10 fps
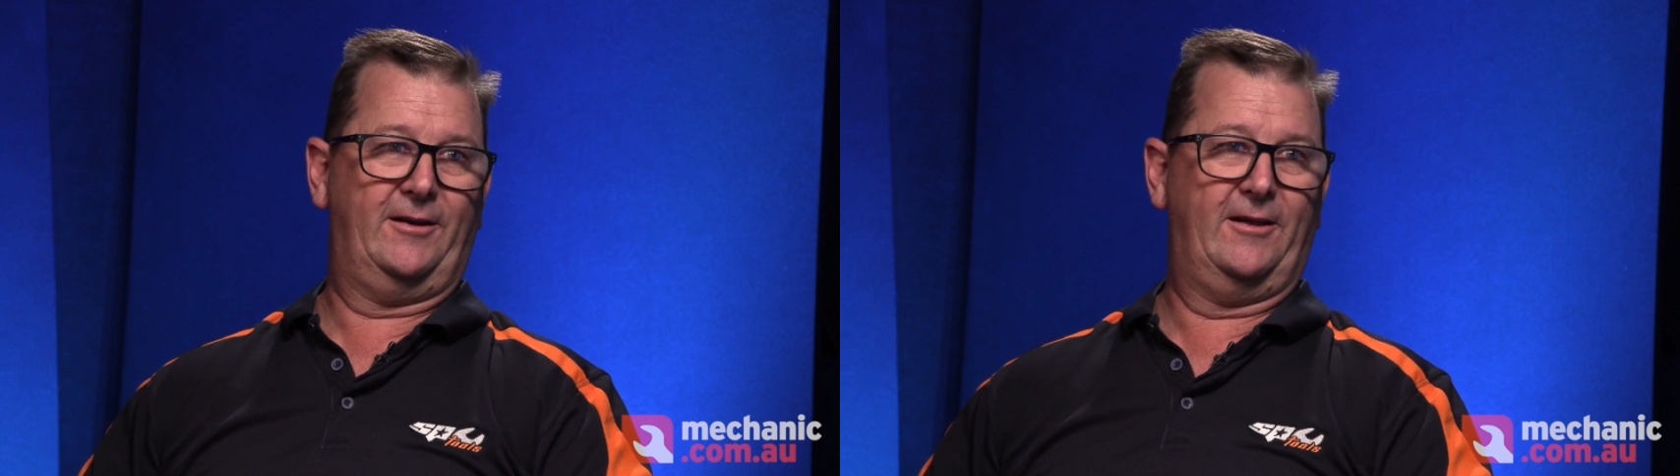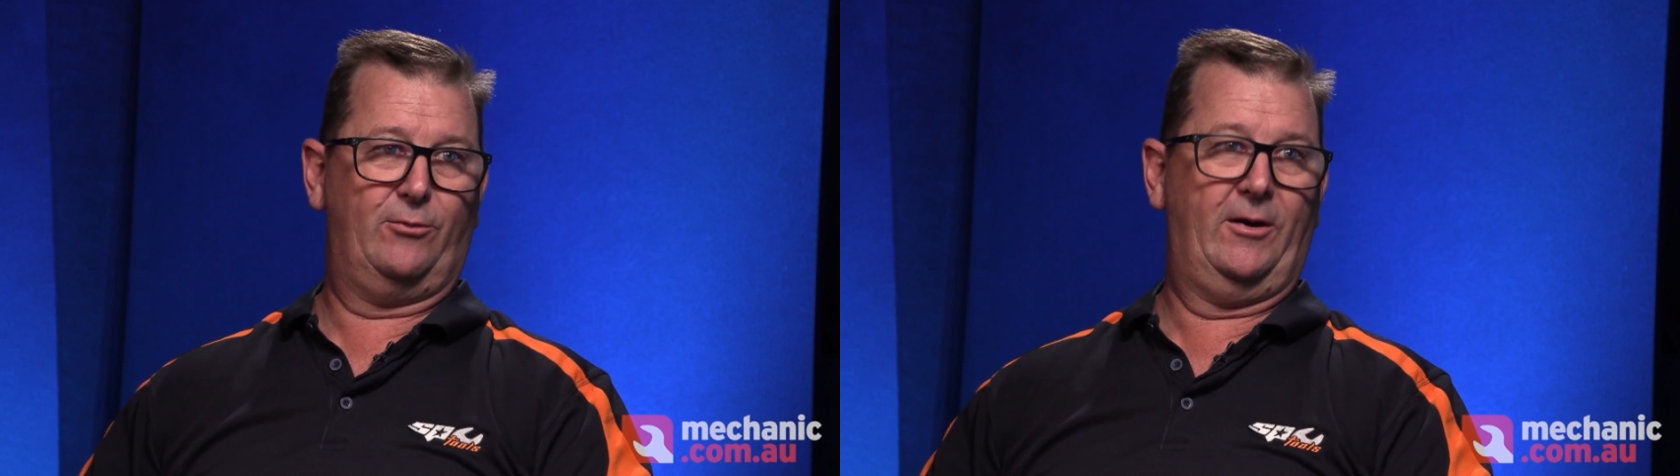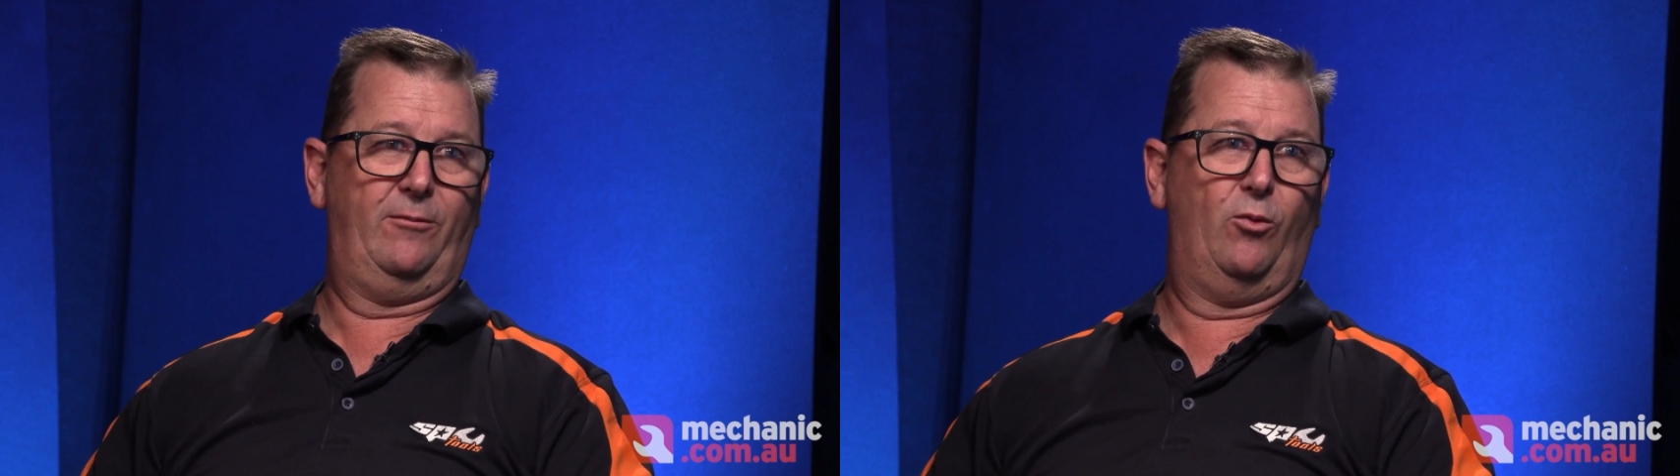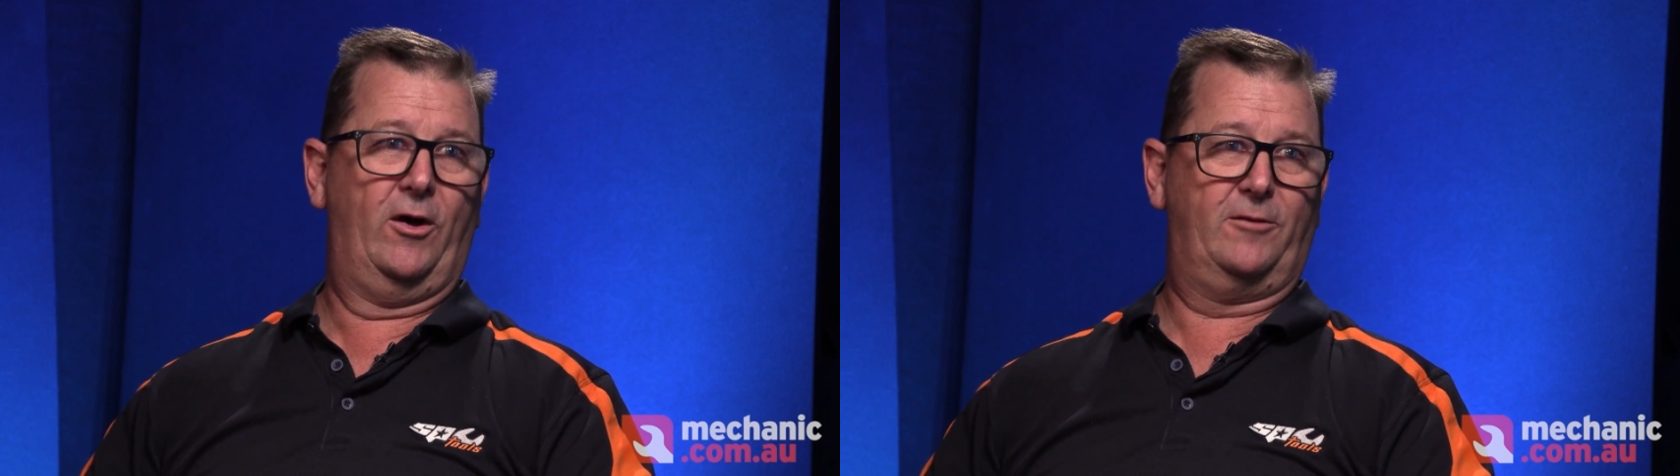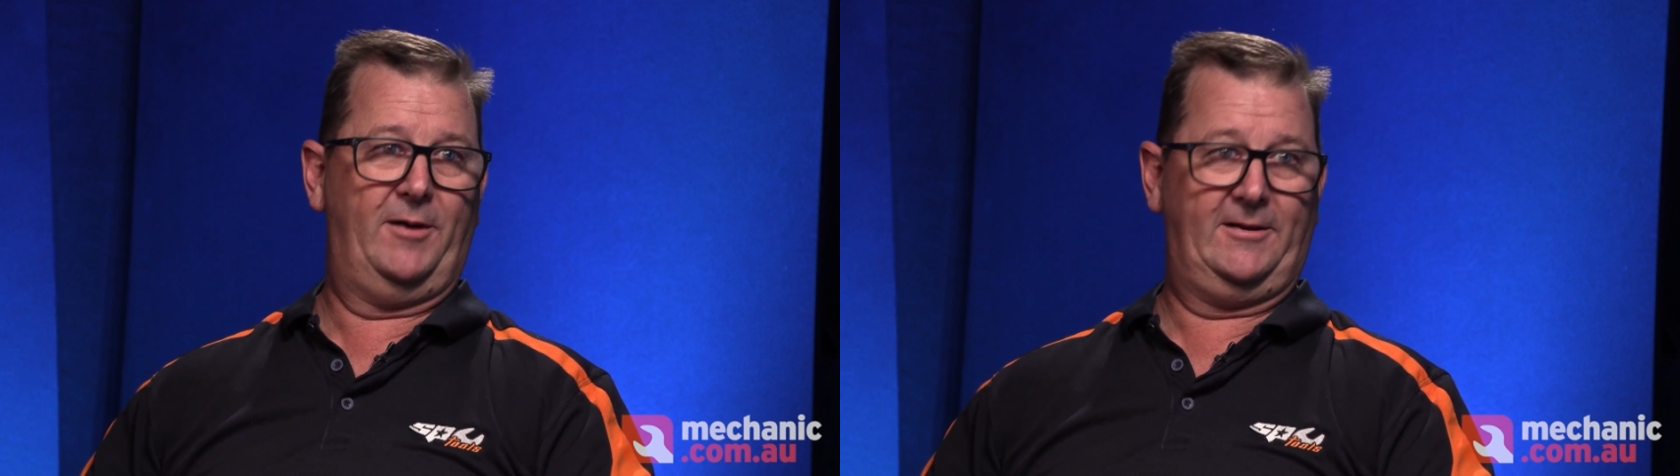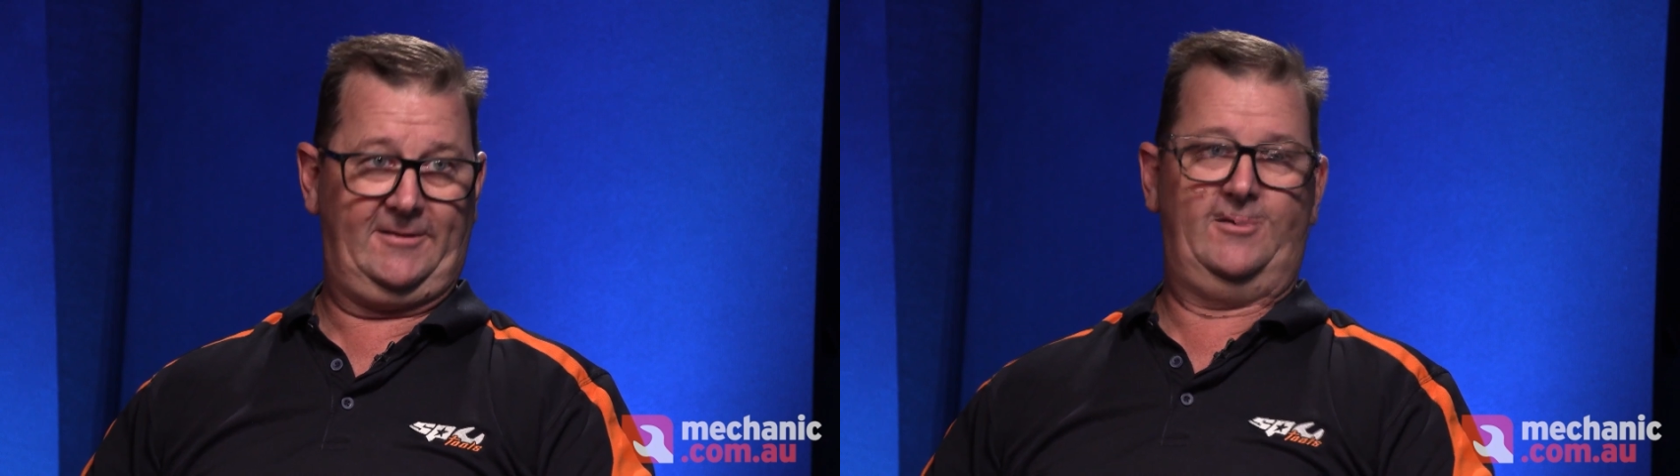That's where it worked best.